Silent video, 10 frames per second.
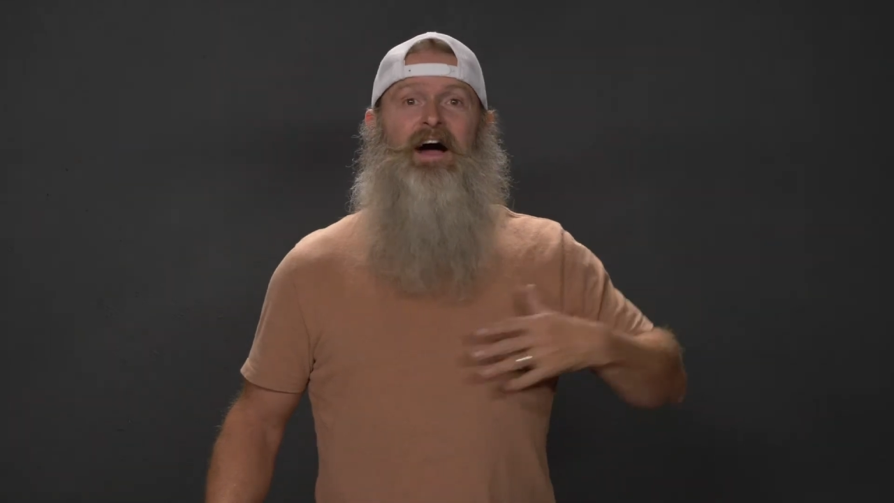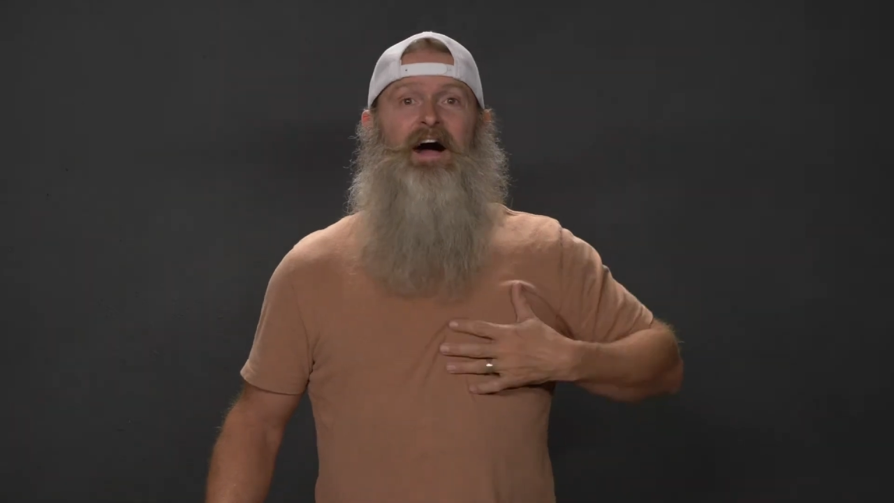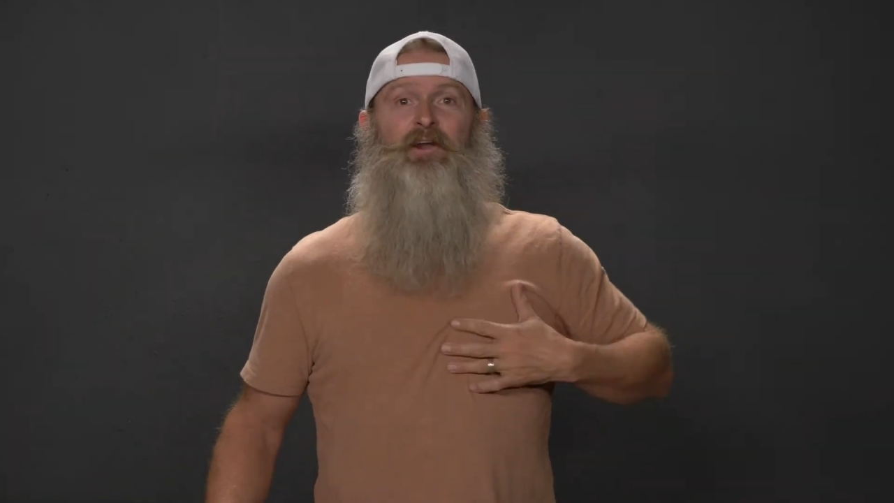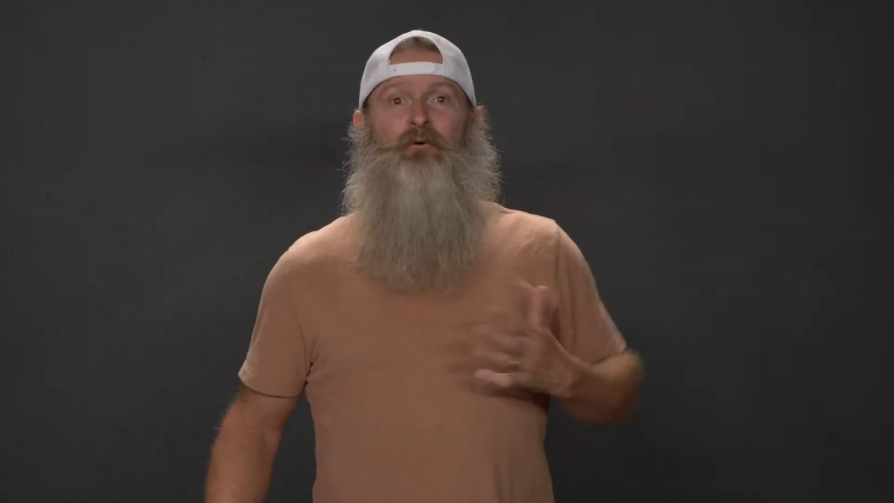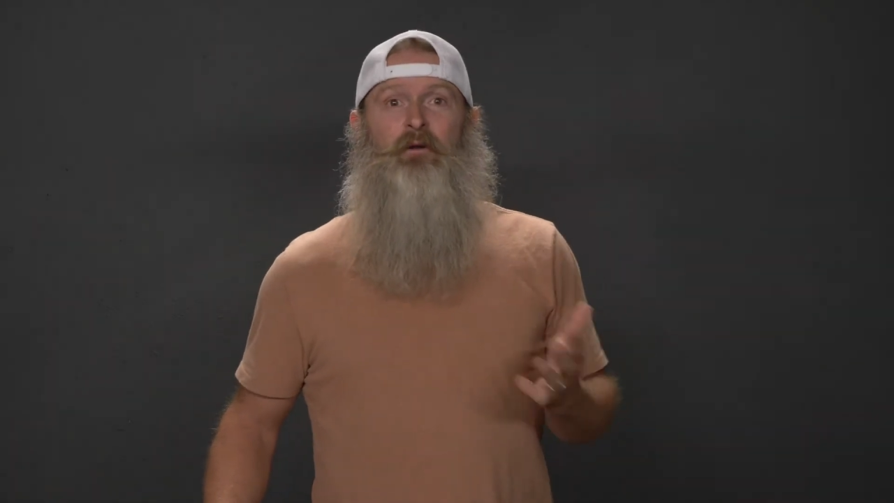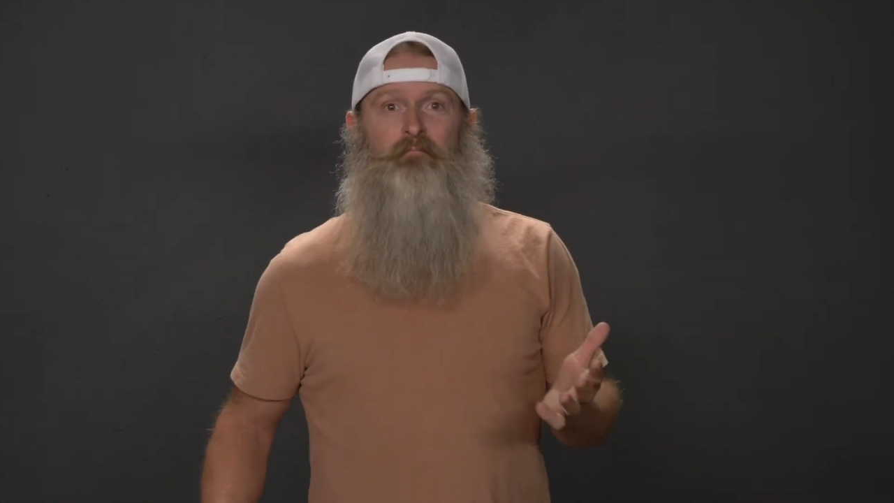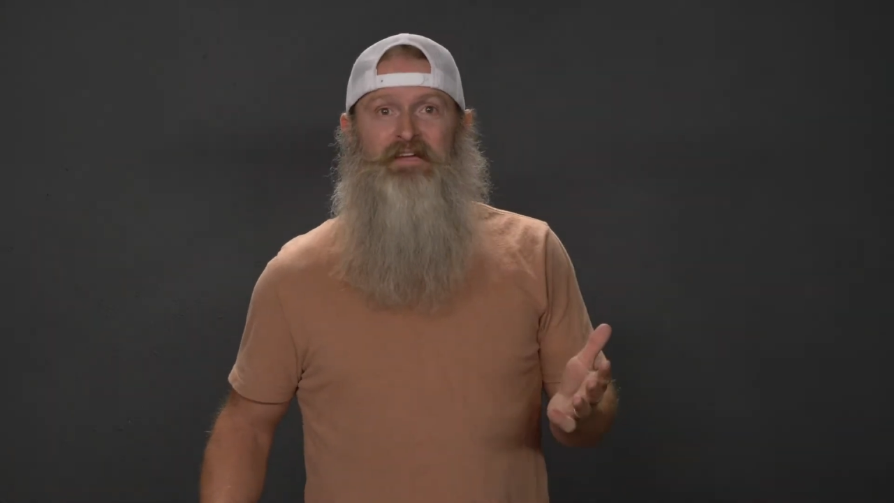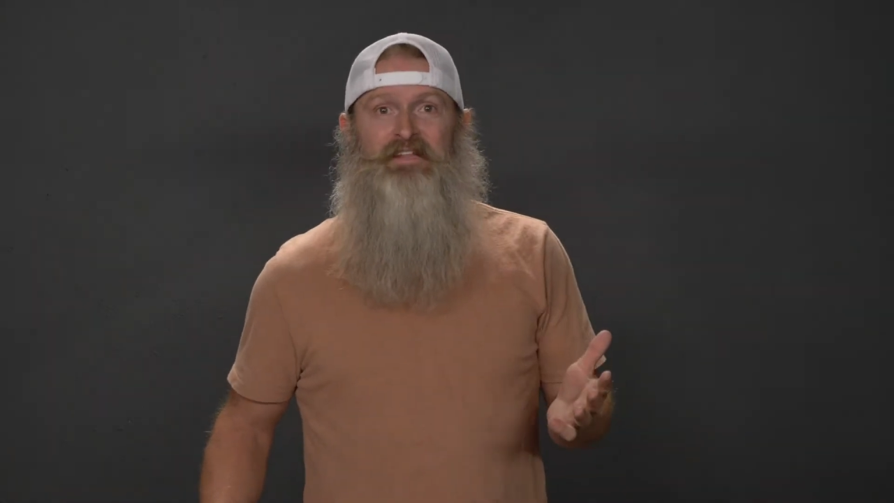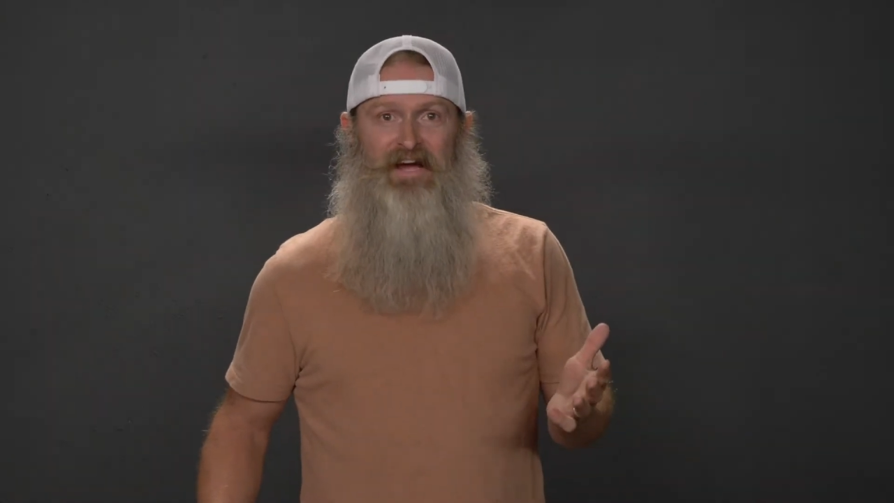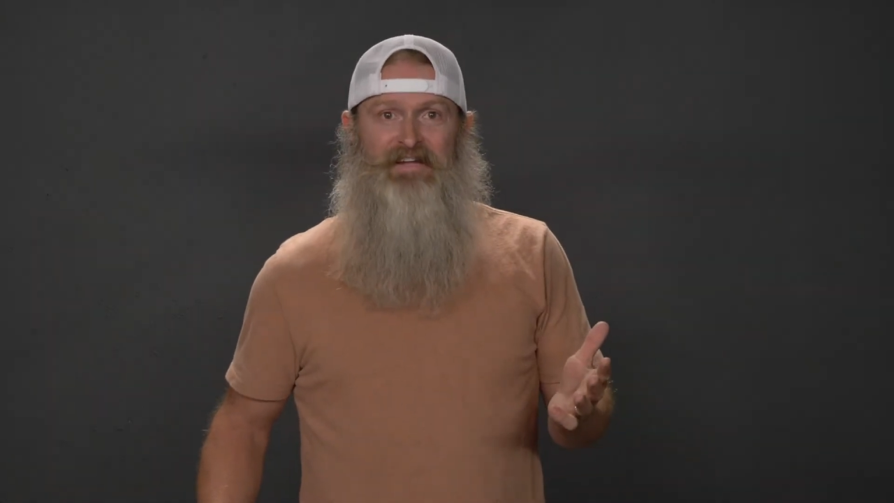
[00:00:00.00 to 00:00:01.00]
I don't want to
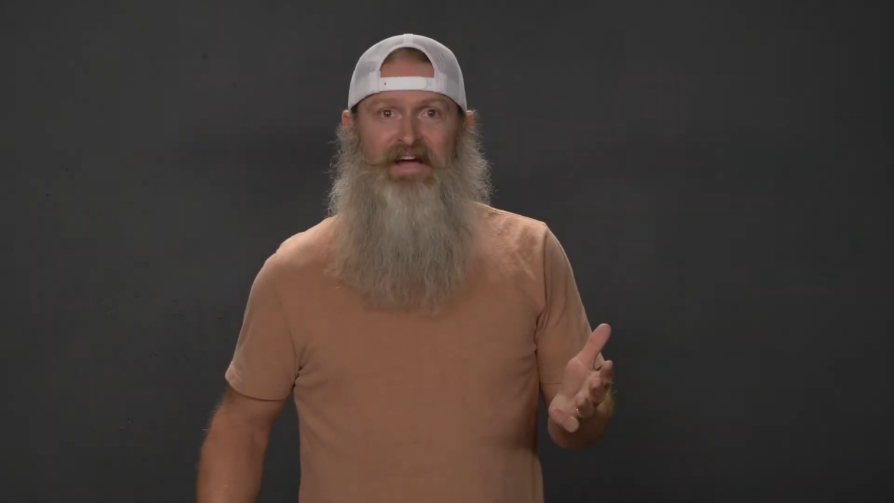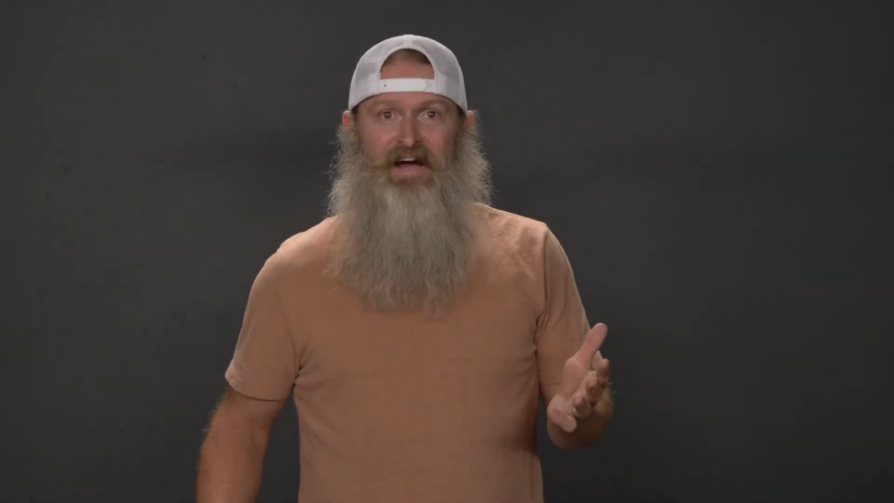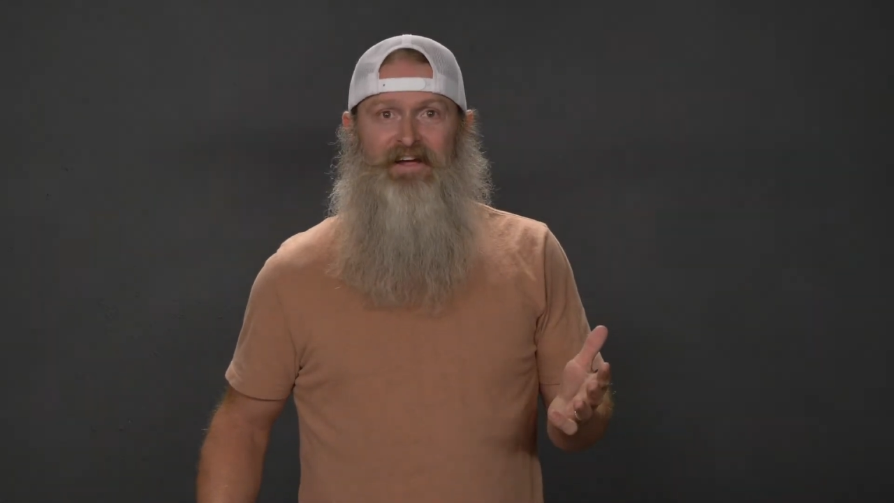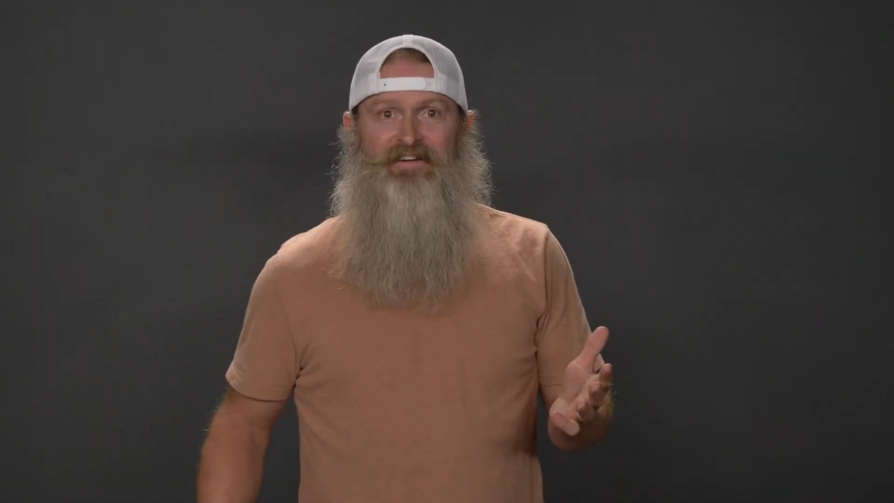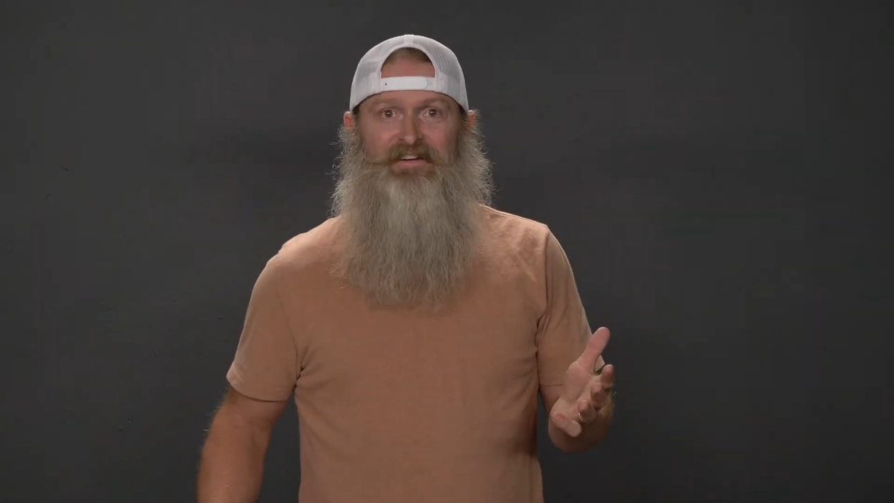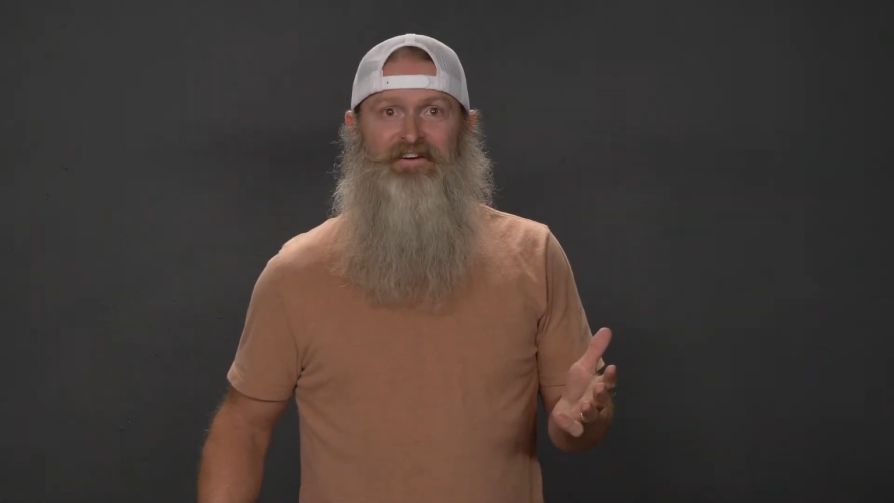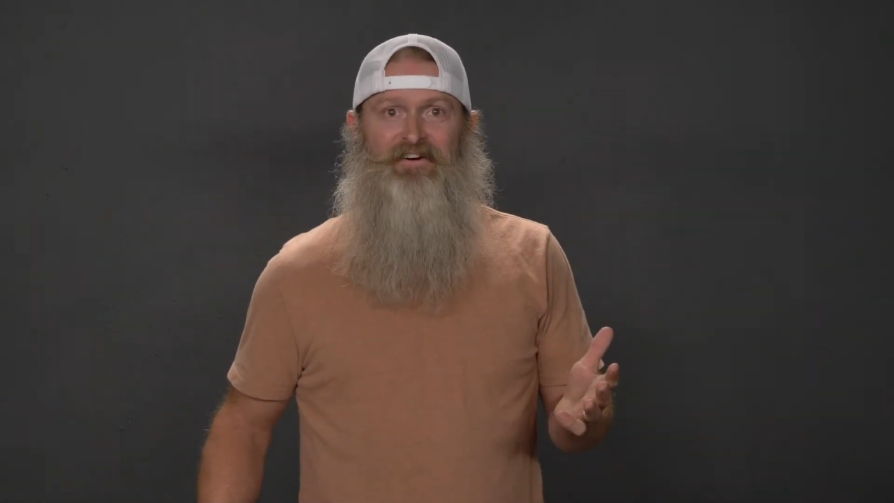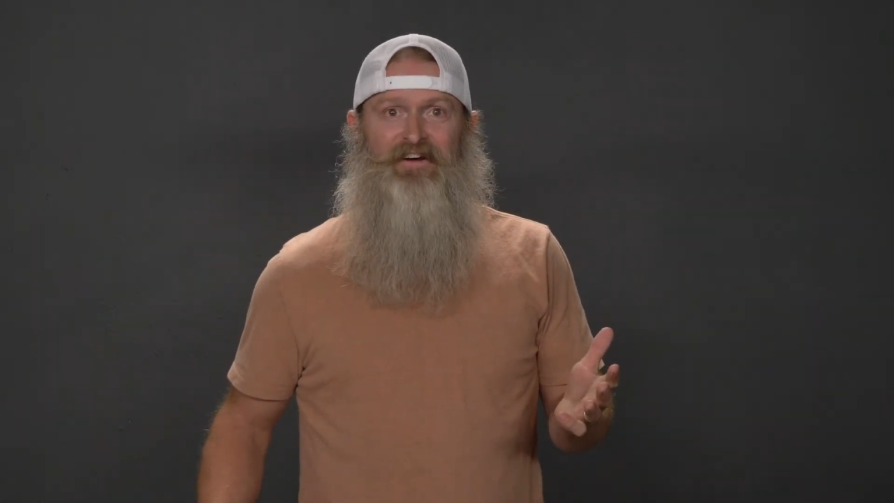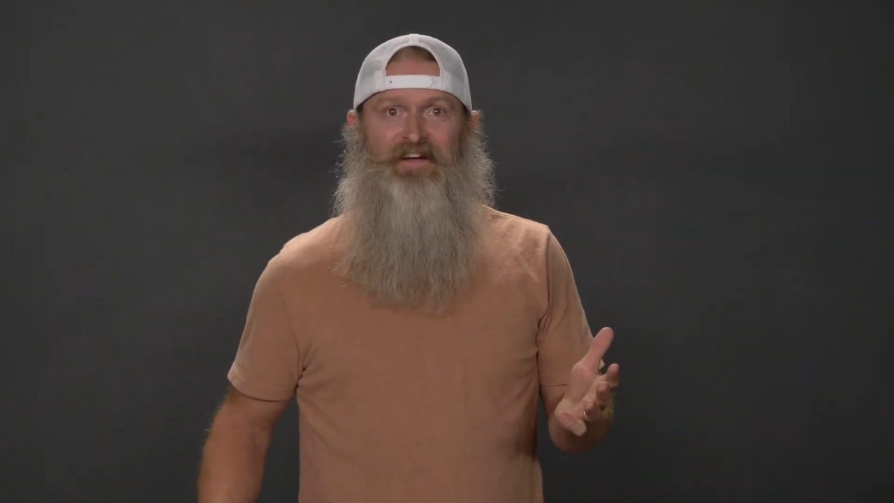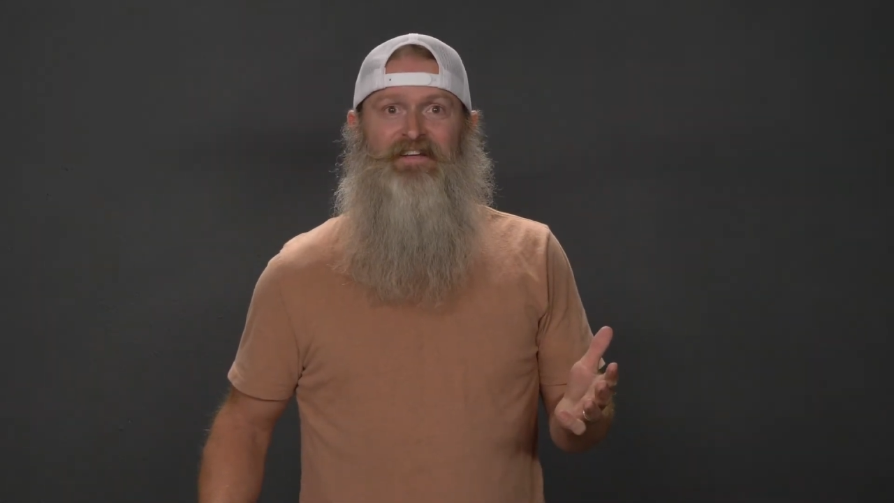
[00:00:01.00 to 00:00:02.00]
be that guy.
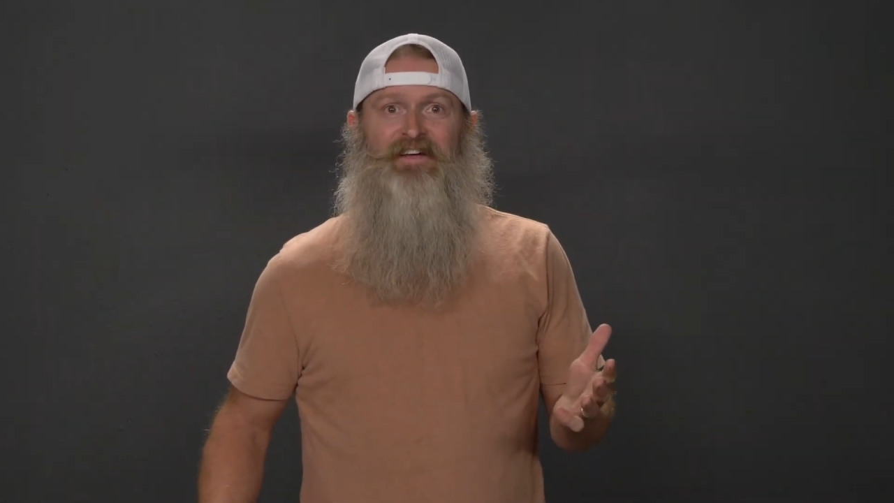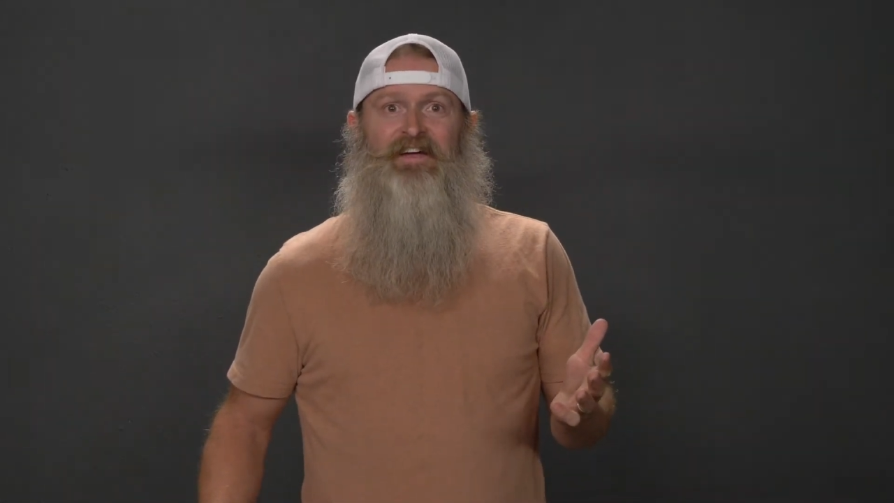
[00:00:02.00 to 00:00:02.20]
All right.